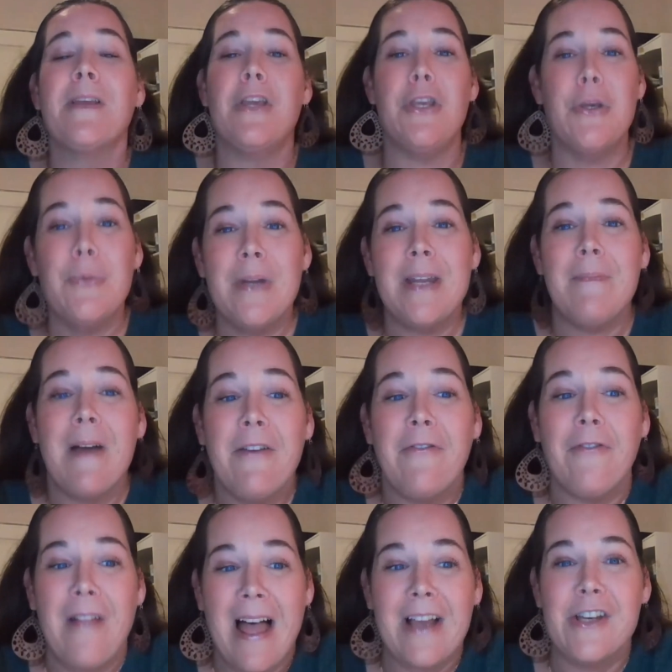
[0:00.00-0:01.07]
you need my
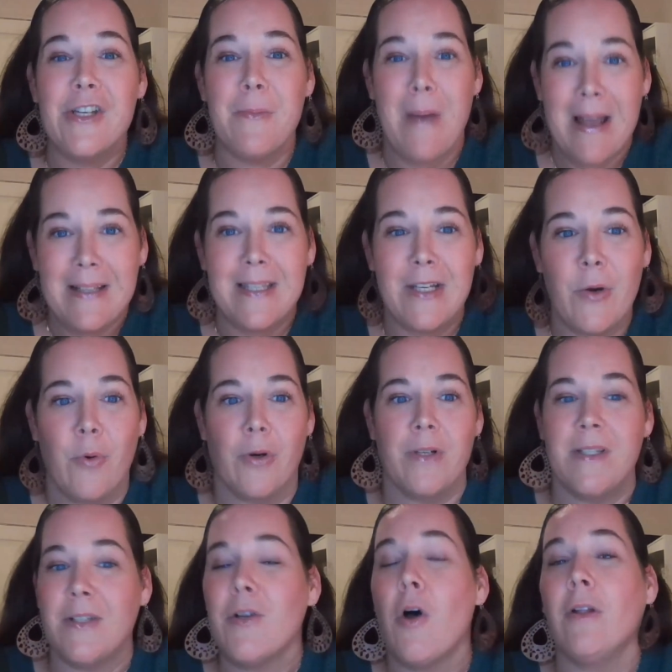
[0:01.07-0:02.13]
flagship Etsy
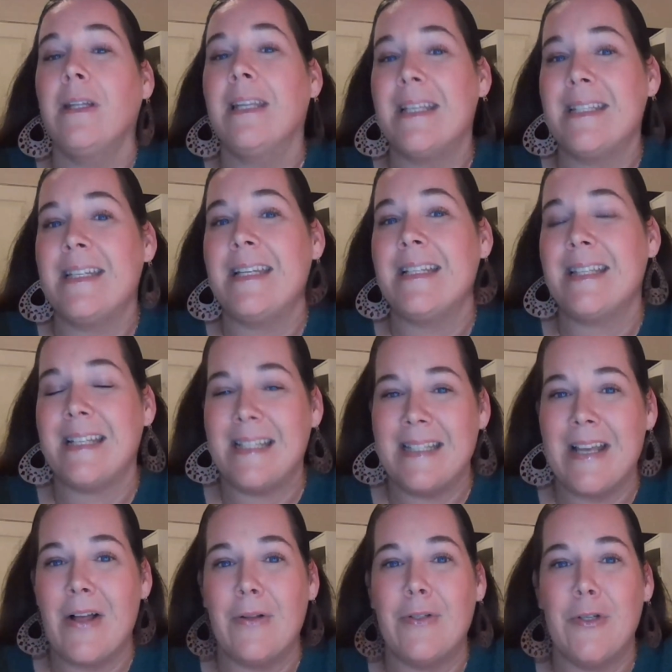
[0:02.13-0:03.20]
course. It's called Listings That
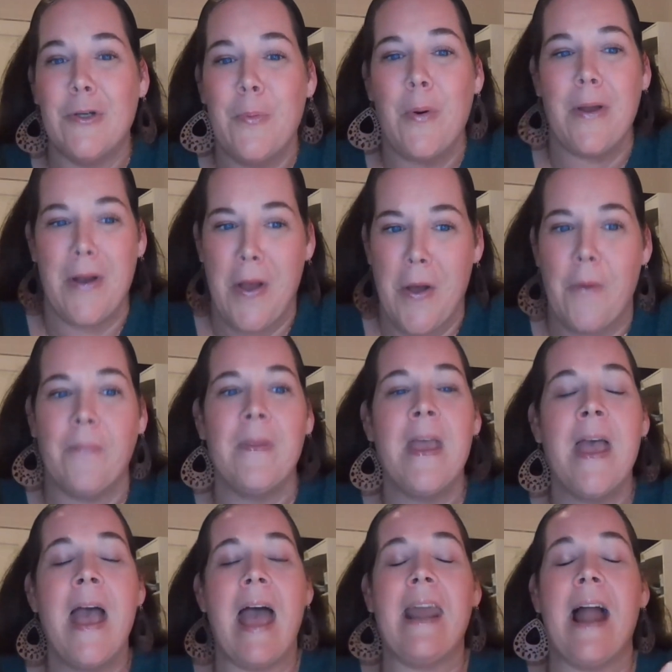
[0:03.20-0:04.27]
Sell 2.0.
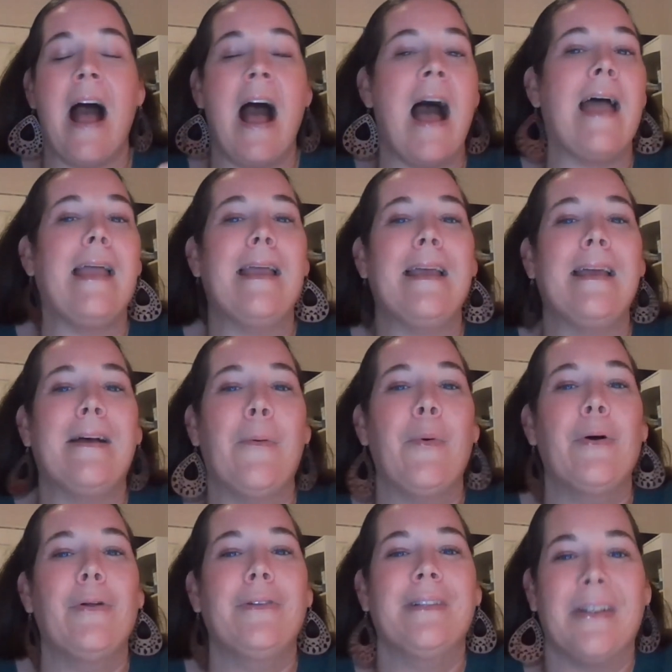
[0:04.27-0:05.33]
And I
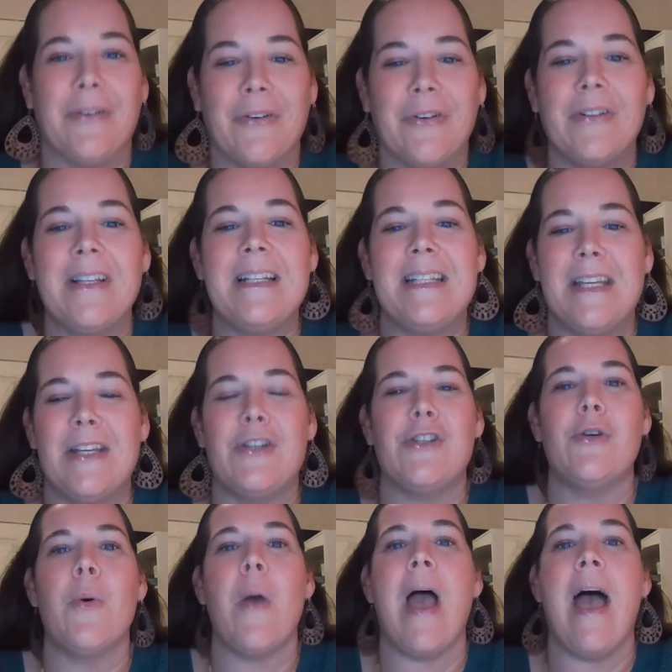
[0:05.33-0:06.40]
will literally teach
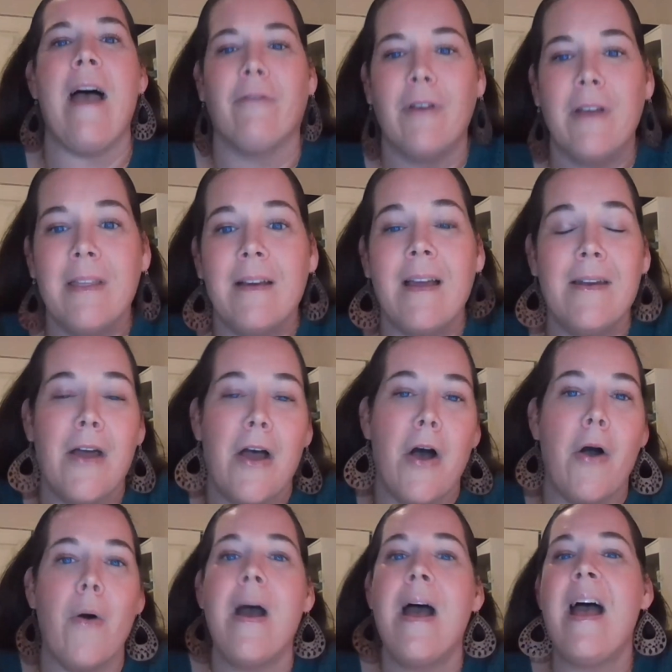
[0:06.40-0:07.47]
you everything I
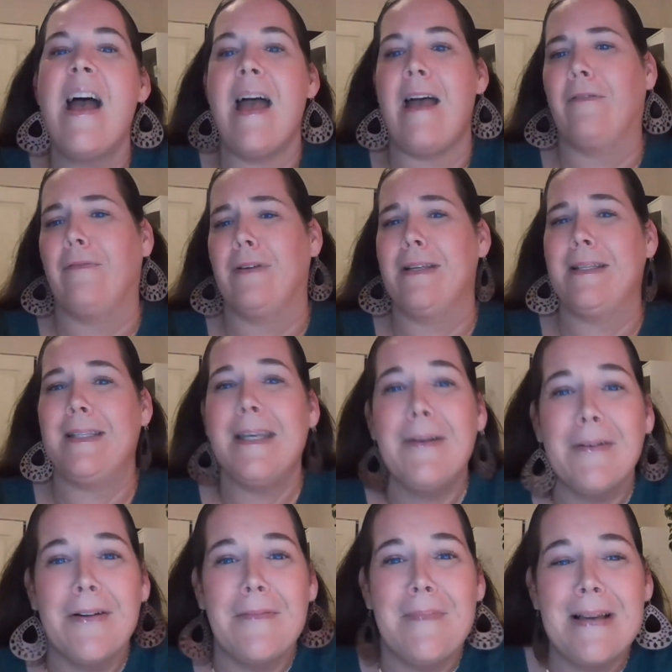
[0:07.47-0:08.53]
know, every
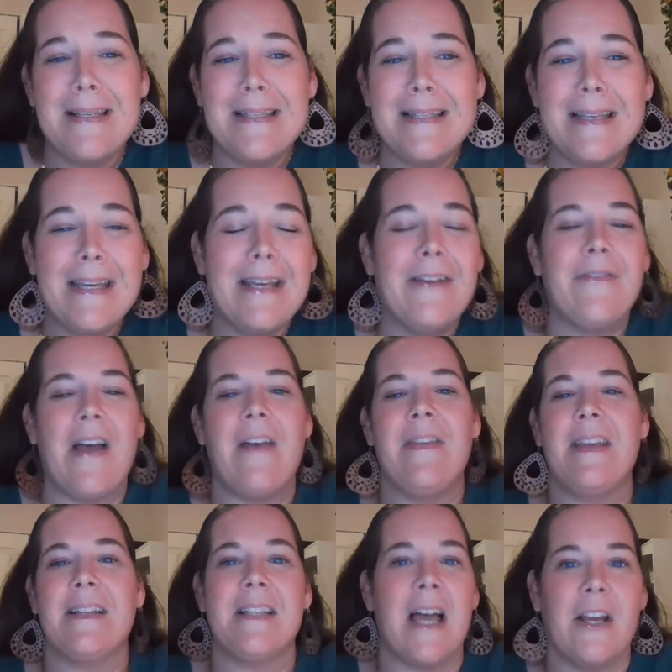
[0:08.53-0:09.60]
secret up my sleeve, and
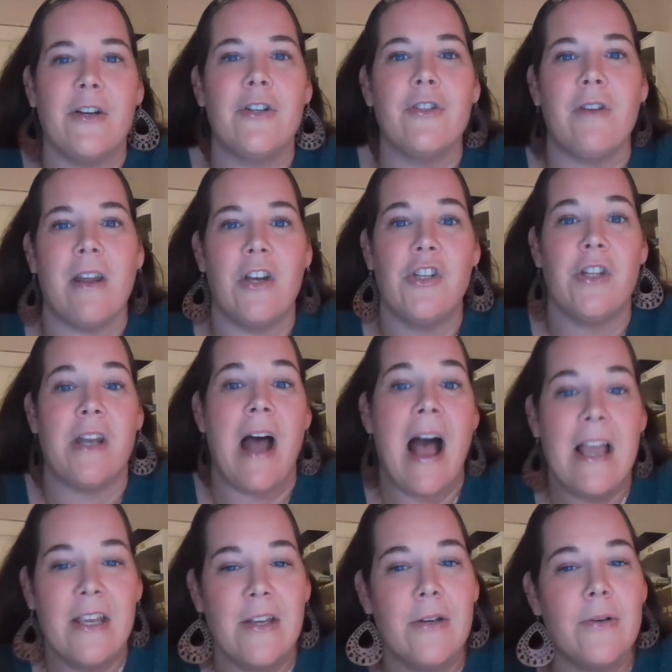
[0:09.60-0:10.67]
the entire strategy that
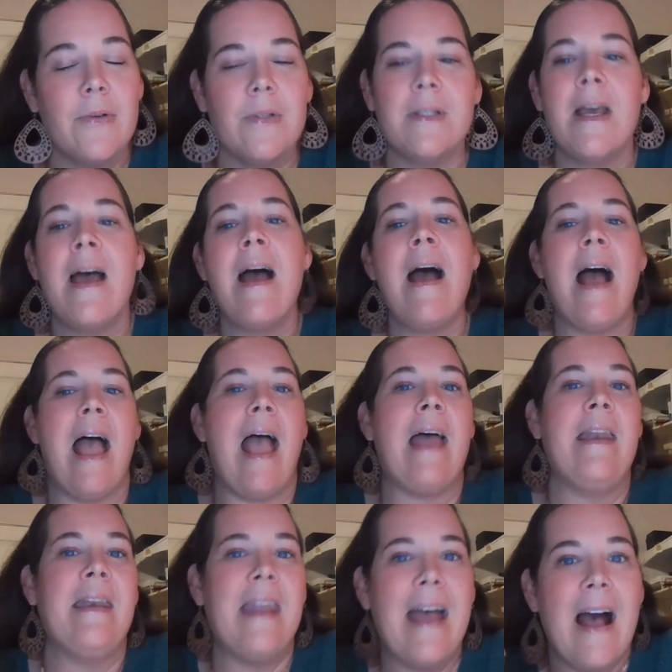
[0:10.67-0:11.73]
I used.
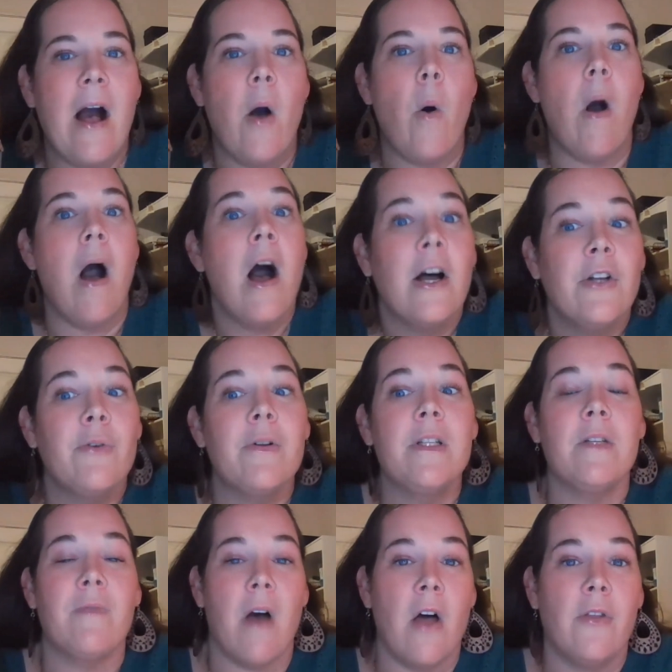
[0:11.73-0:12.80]
And now
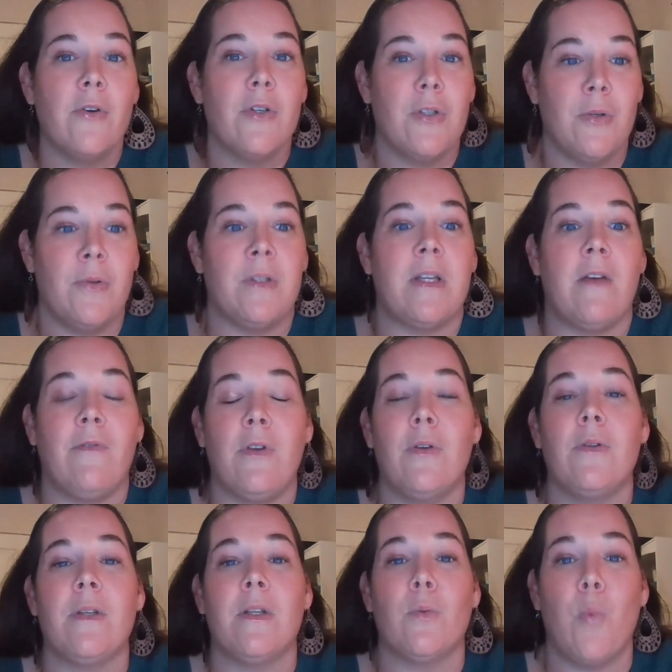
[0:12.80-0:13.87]
hundreds of other students have
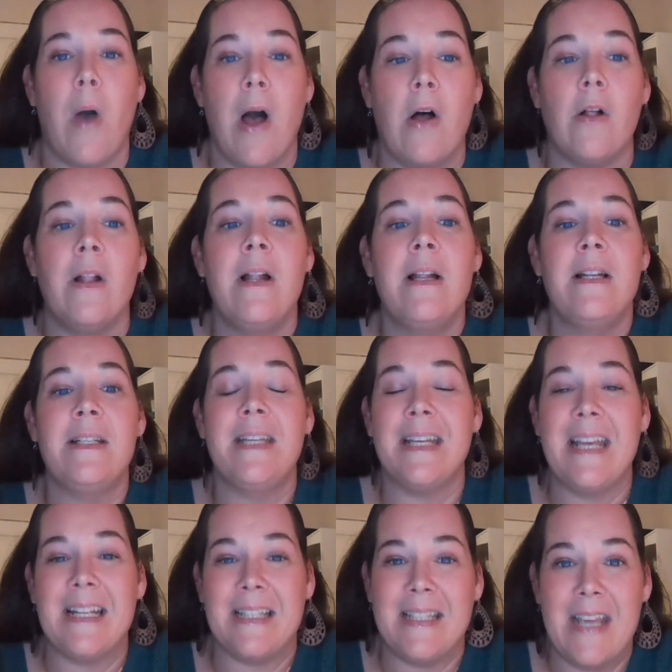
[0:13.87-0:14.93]
used as well to
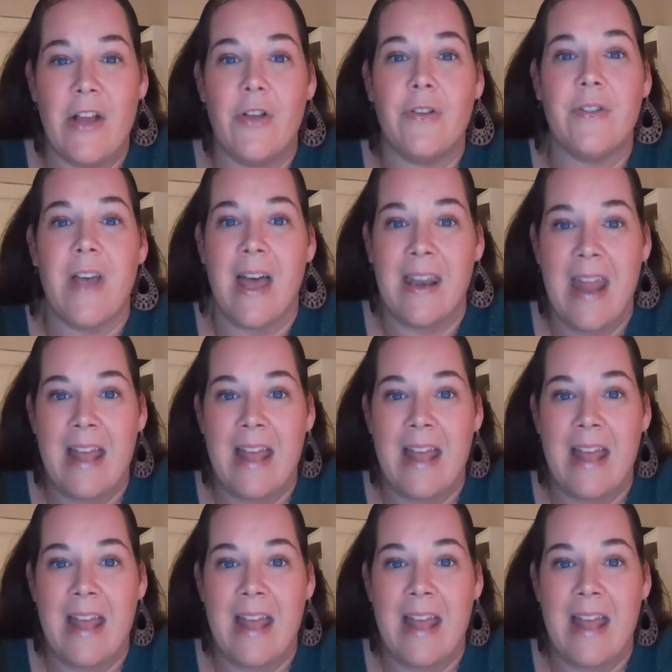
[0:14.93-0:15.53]
get sales on